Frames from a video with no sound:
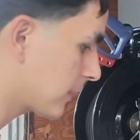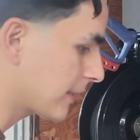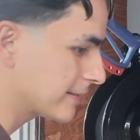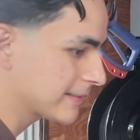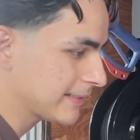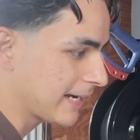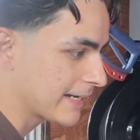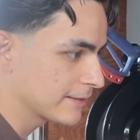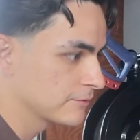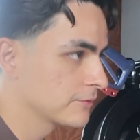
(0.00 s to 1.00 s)
can
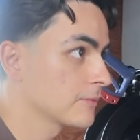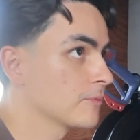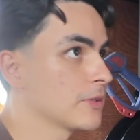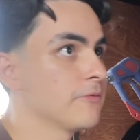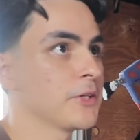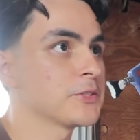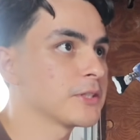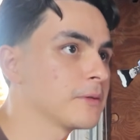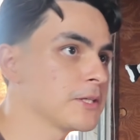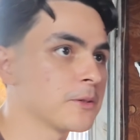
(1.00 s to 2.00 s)
kind of convince
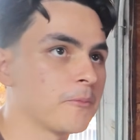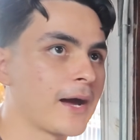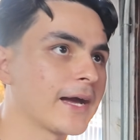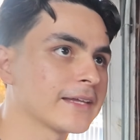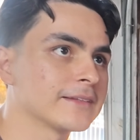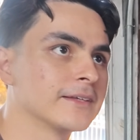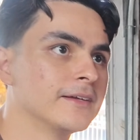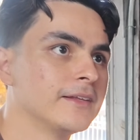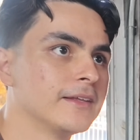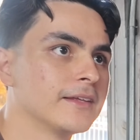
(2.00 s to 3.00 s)
in your mind
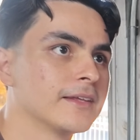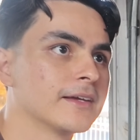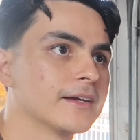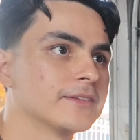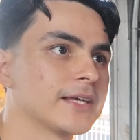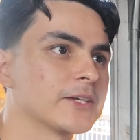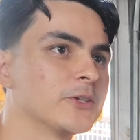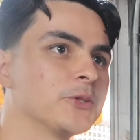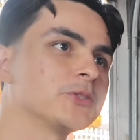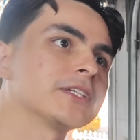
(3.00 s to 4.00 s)
that
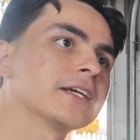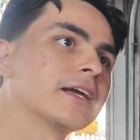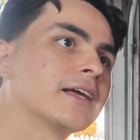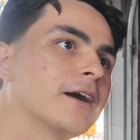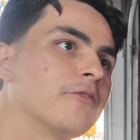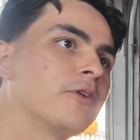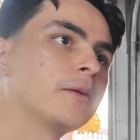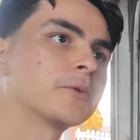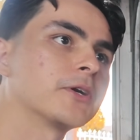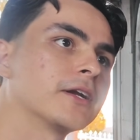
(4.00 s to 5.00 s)
you're using a
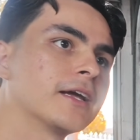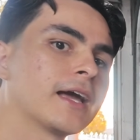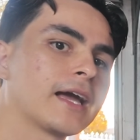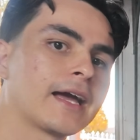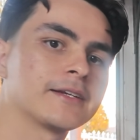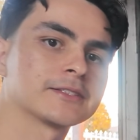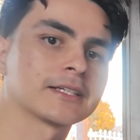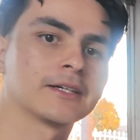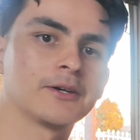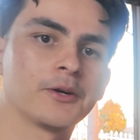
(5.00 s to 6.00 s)
foamer and just
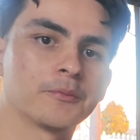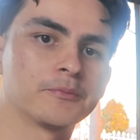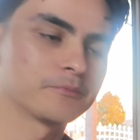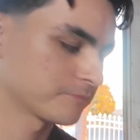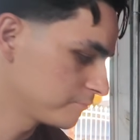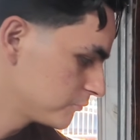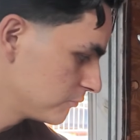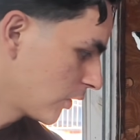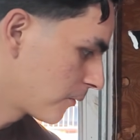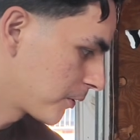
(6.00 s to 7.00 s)
like an
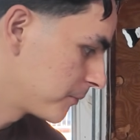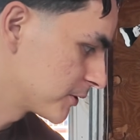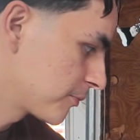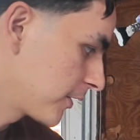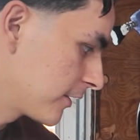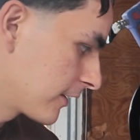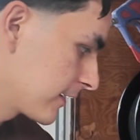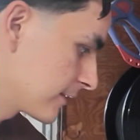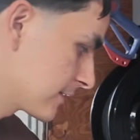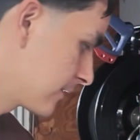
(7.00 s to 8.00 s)
all-purpose sprayer, I
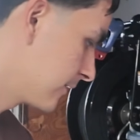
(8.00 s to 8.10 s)
guess. I